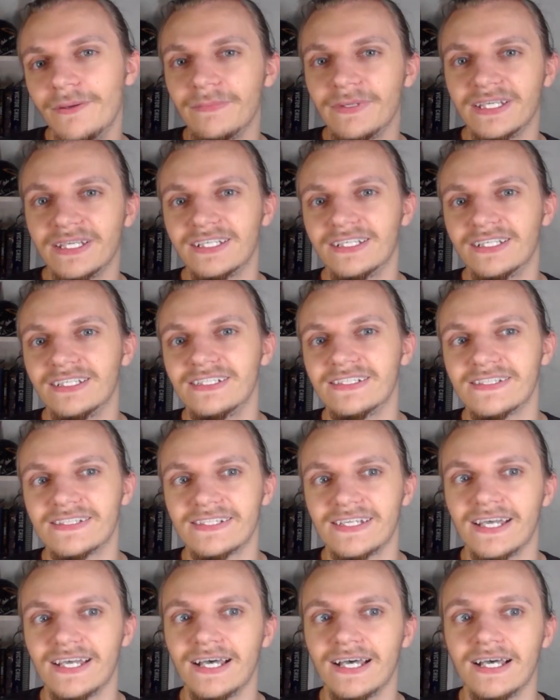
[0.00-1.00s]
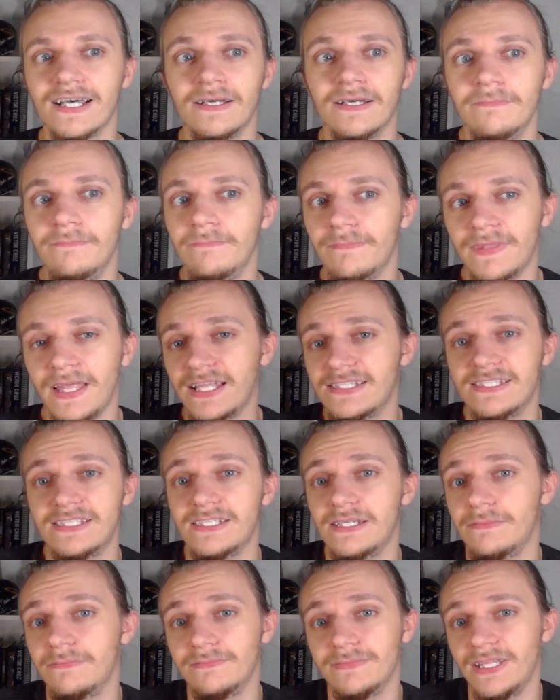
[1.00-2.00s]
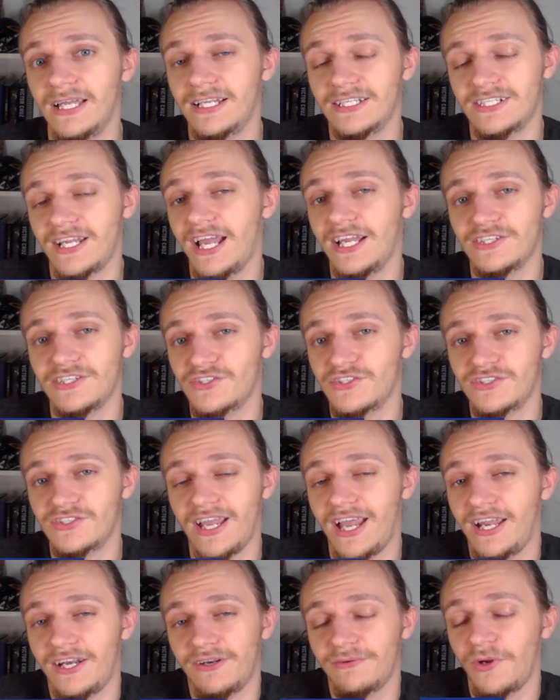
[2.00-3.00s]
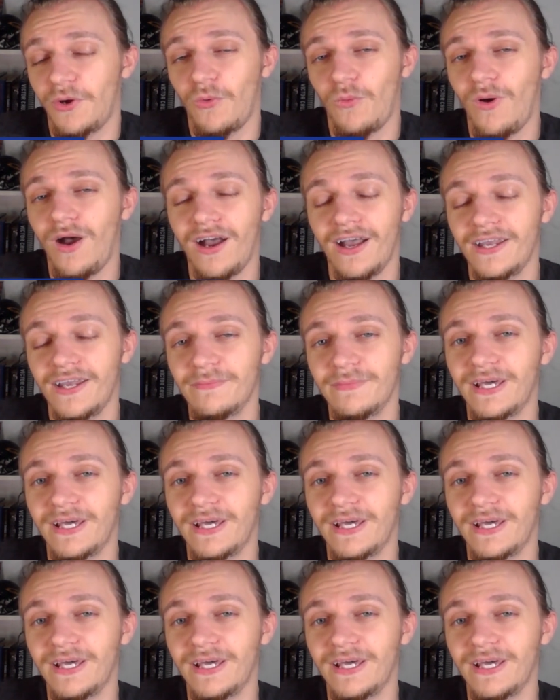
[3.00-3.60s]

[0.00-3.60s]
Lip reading: because I don't know why,